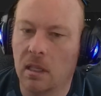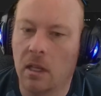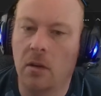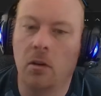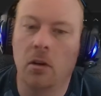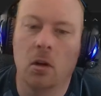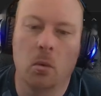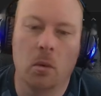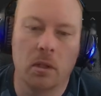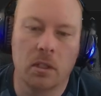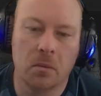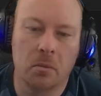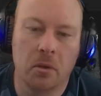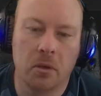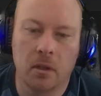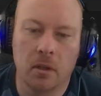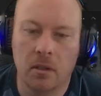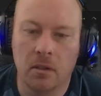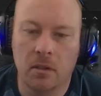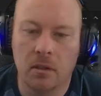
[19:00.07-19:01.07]
I don't know what to
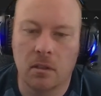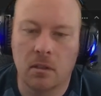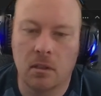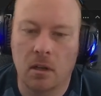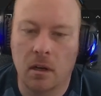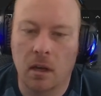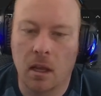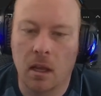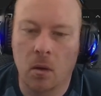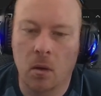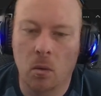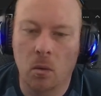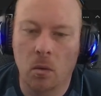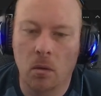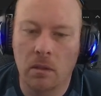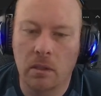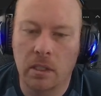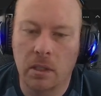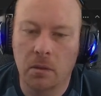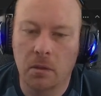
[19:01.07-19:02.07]
put, I'll just start it at
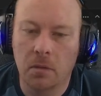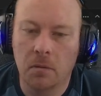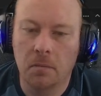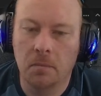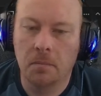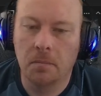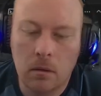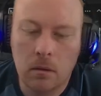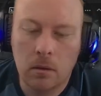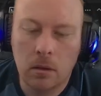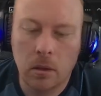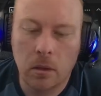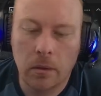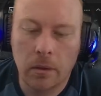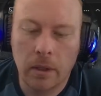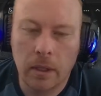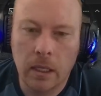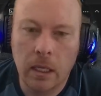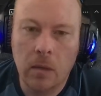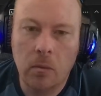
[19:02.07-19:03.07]
0. So
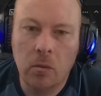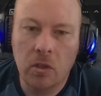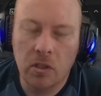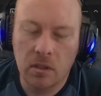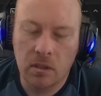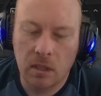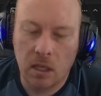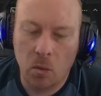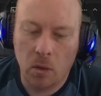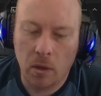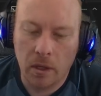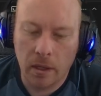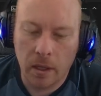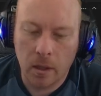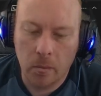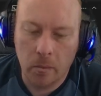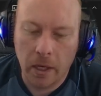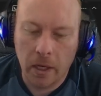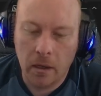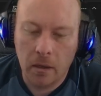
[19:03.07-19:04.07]
the images I want to
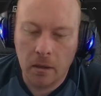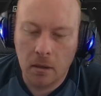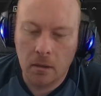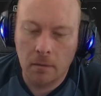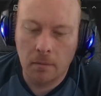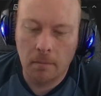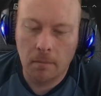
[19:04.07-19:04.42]
compare,